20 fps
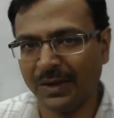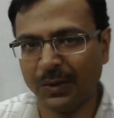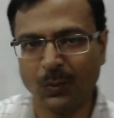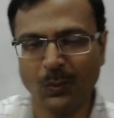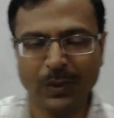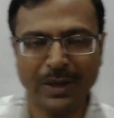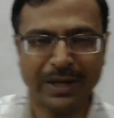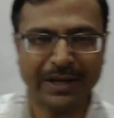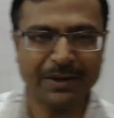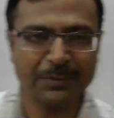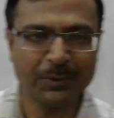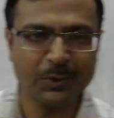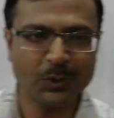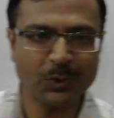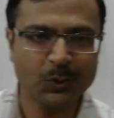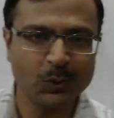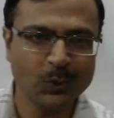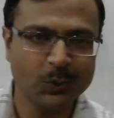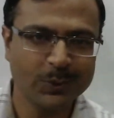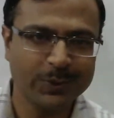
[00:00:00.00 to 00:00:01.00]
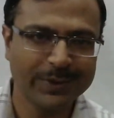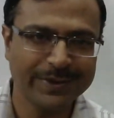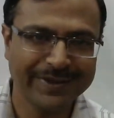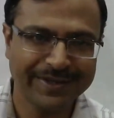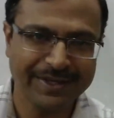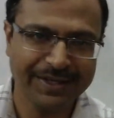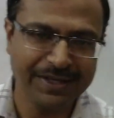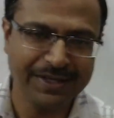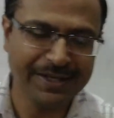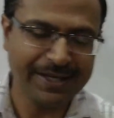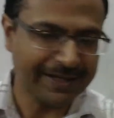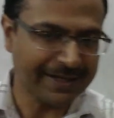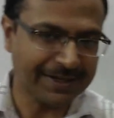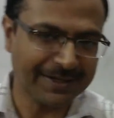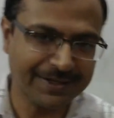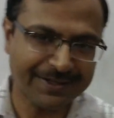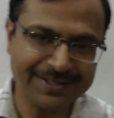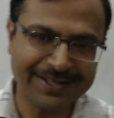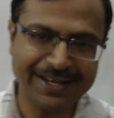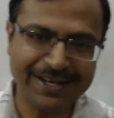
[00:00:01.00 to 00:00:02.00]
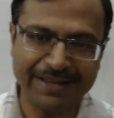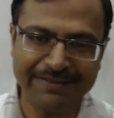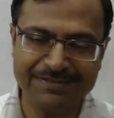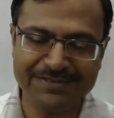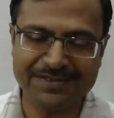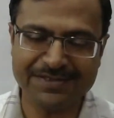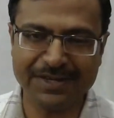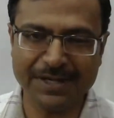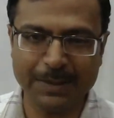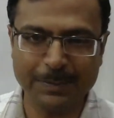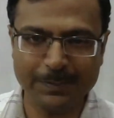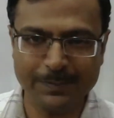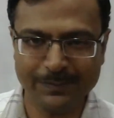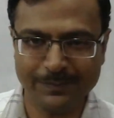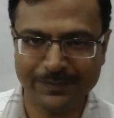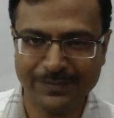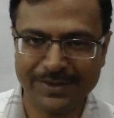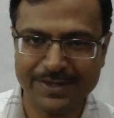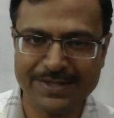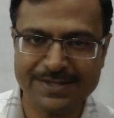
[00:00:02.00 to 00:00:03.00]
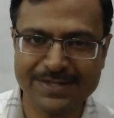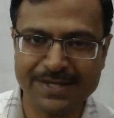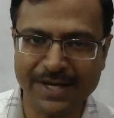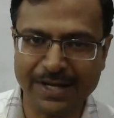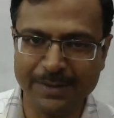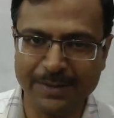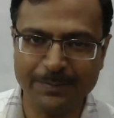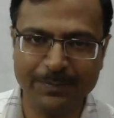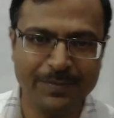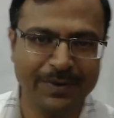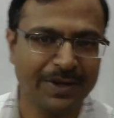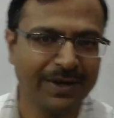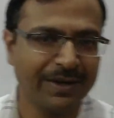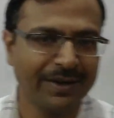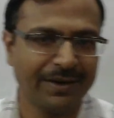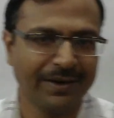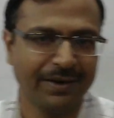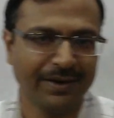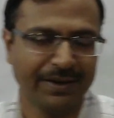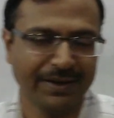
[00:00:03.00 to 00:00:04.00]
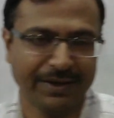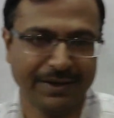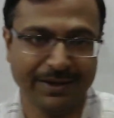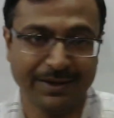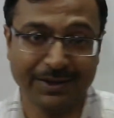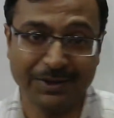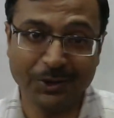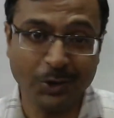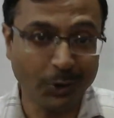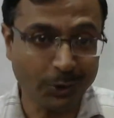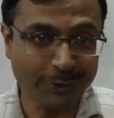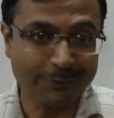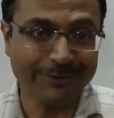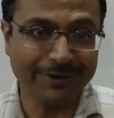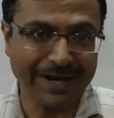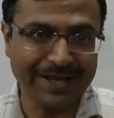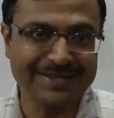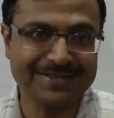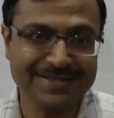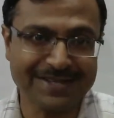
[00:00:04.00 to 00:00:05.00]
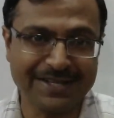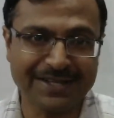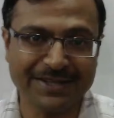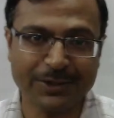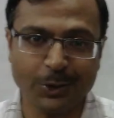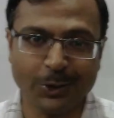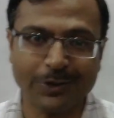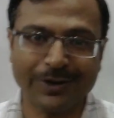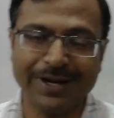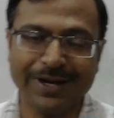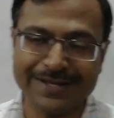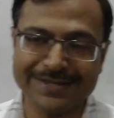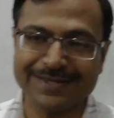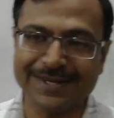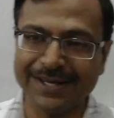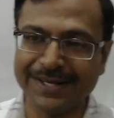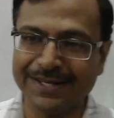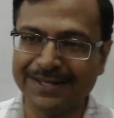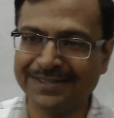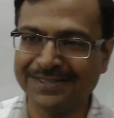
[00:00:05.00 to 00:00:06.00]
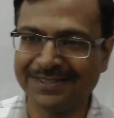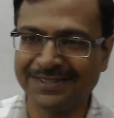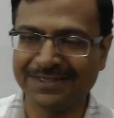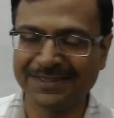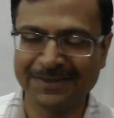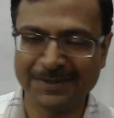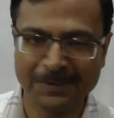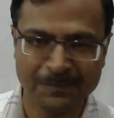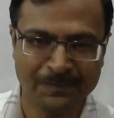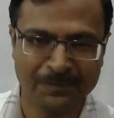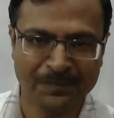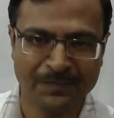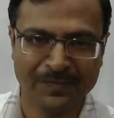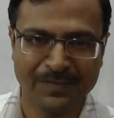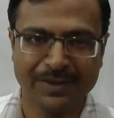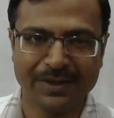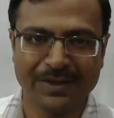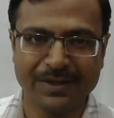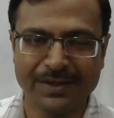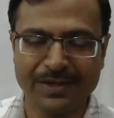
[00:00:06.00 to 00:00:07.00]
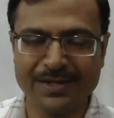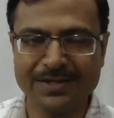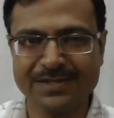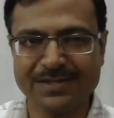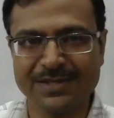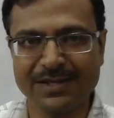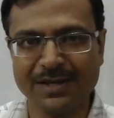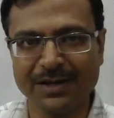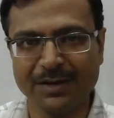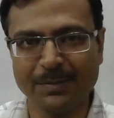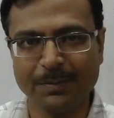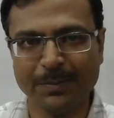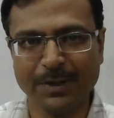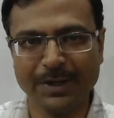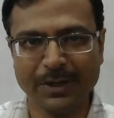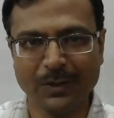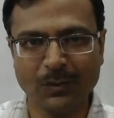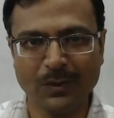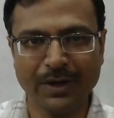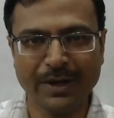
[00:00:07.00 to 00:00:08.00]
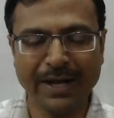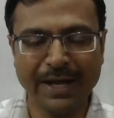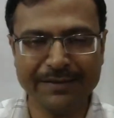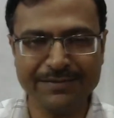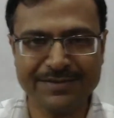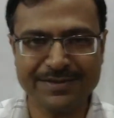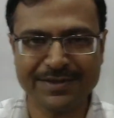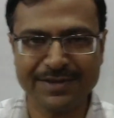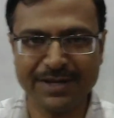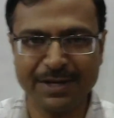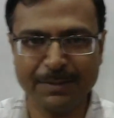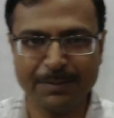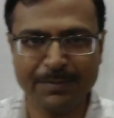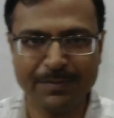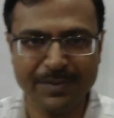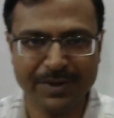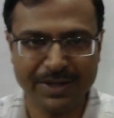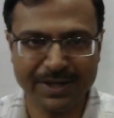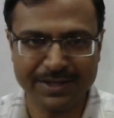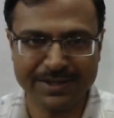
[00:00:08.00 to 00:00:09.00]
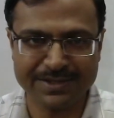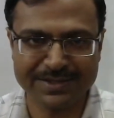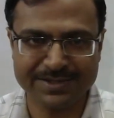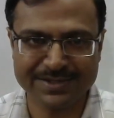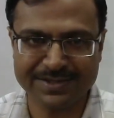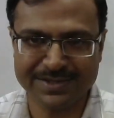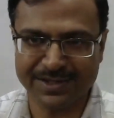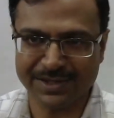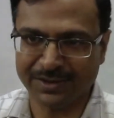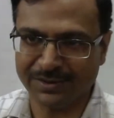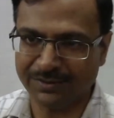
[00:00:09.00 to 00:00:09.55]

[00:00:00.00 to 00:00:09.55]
welcome to yet another live stream, this time not of class 10th or class 9th. This particular live stream is